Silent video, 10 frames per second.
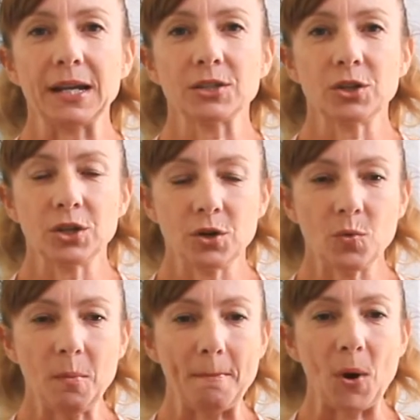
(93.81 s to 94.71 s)
So you don't
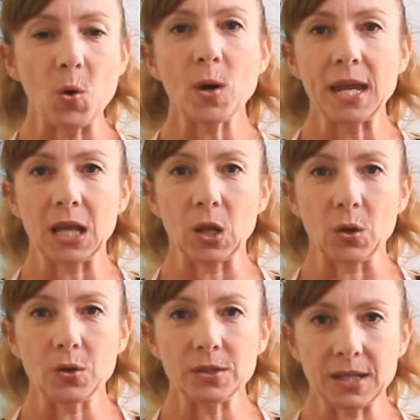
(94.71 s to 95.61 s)
want bulky
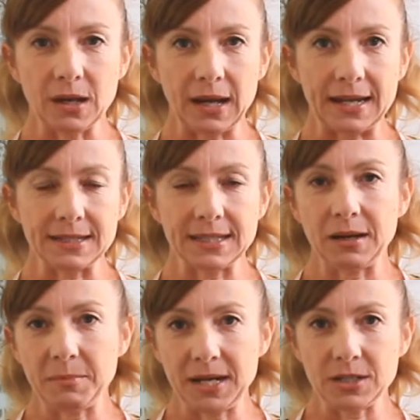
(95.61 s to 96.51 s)
clothes, they'll add
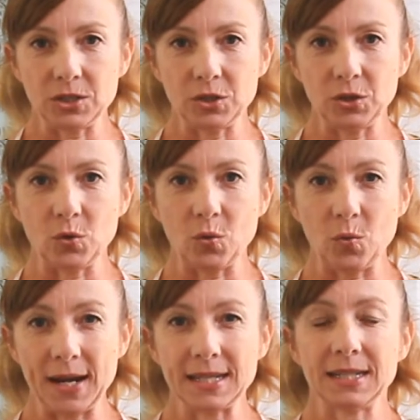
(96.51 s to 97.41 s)
centimetres to your
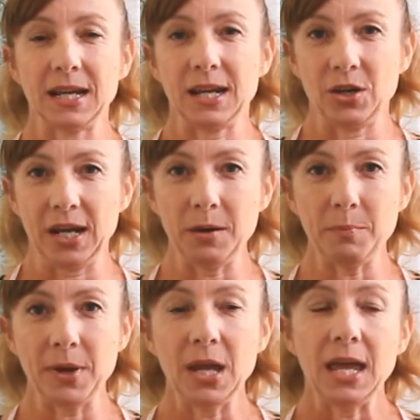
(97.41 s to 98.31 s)
waist and your hip.